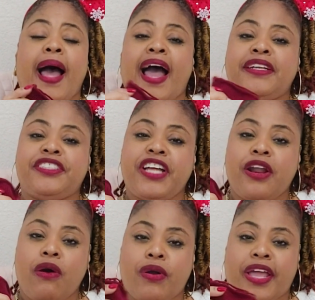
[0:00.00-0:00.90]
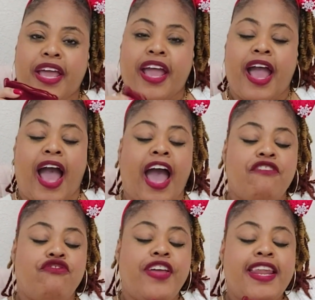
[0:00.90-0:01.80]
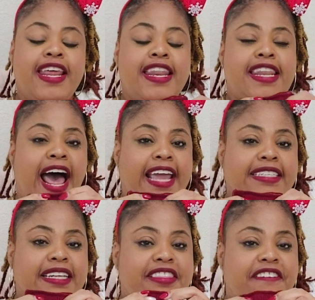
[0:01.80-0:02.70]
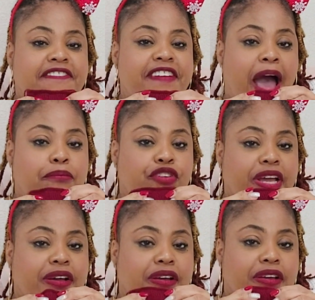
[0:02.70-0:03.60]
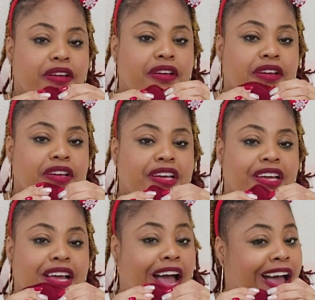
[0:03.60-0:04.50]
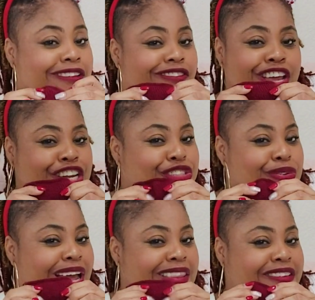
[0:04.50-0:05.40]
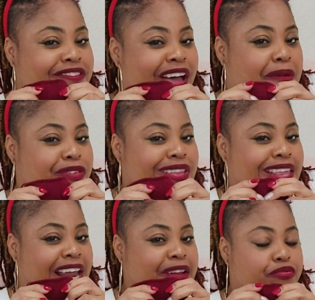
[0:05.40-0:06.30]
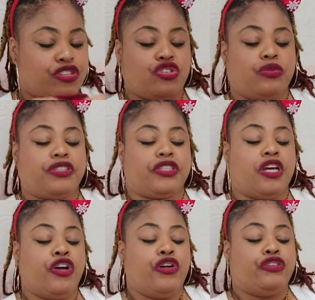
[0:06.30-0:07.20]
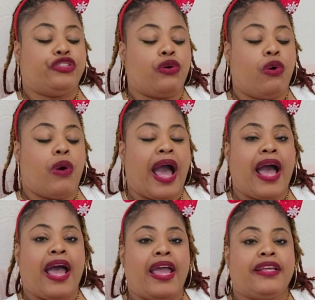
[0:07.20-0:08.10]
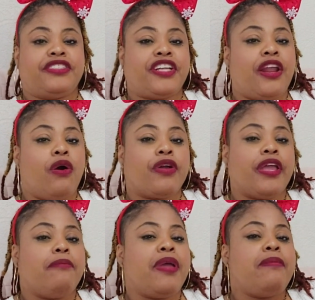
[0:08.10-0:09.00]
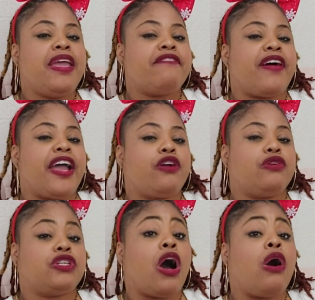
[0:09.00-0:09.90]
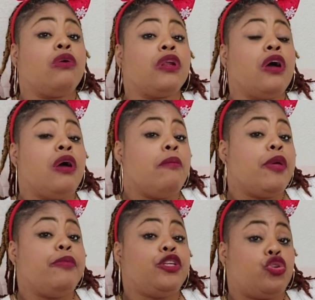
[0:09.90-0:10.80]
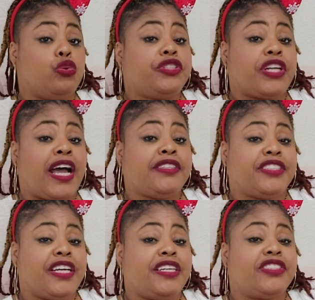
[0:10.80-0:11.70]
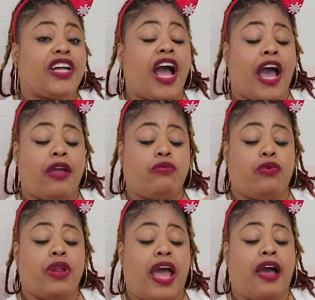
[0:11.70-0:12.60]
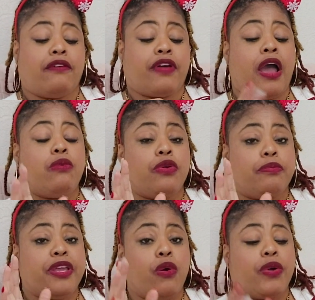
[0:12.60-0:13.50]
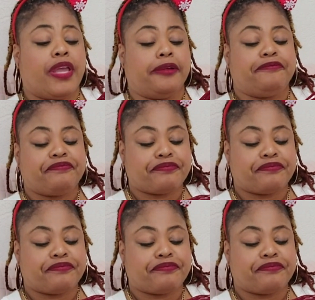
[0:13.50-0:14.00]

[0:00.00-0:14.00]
I said, okay, I really liked the fabric. I really do like the fabric that it produced. So I said, okay, maybe if I go down maybe two sizes, I would be okay.